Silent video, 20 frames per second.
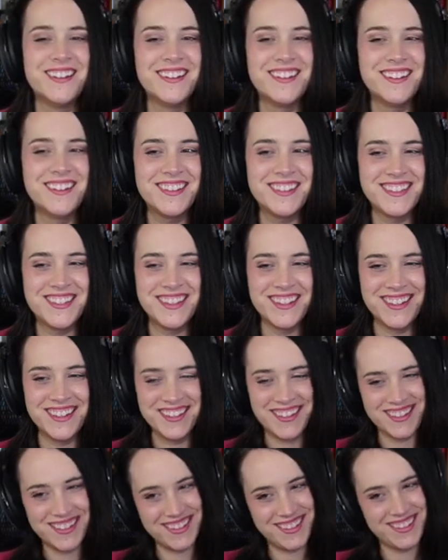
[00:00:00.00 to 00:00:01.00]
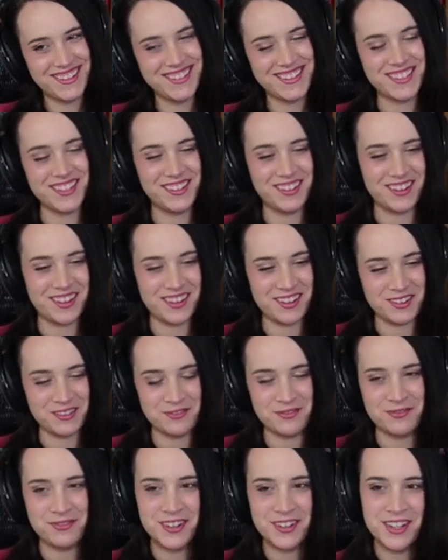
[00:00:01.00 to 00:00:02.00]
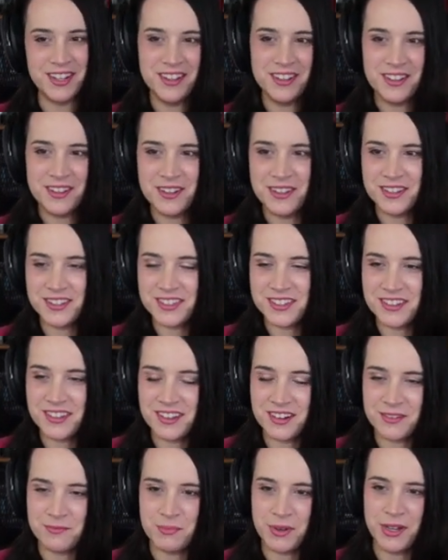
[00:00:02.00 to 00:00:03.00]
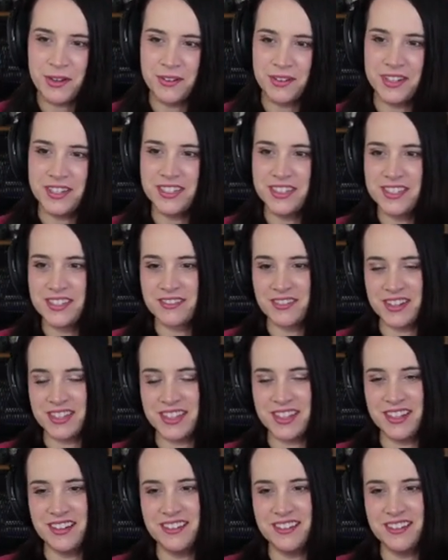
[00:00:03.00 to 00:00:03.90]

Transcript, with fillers: That's a lot of that's a lot of periods right